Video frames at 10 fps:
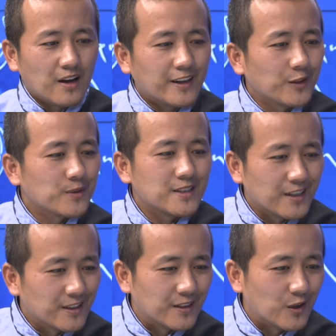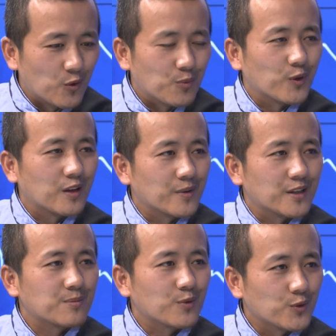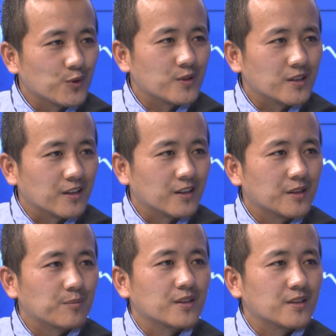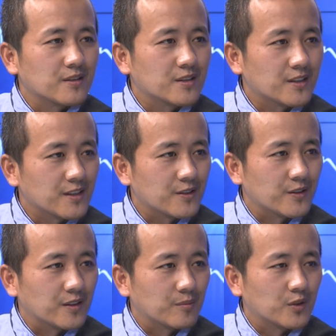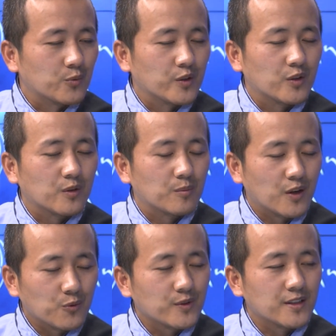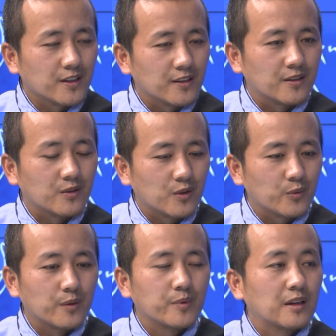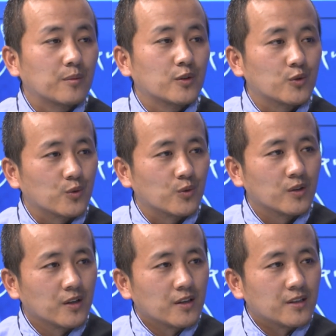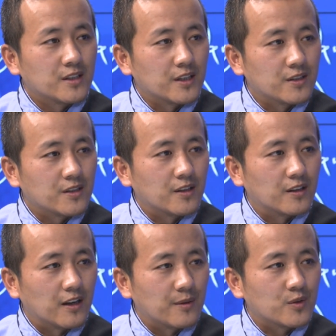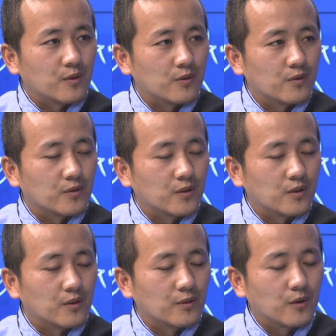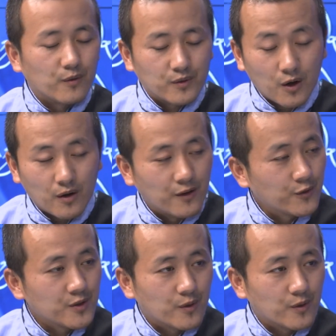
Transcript: I cannot say that our program has produced a 100% success rate, but we are proud to say that we have been able to change the lives of hundreds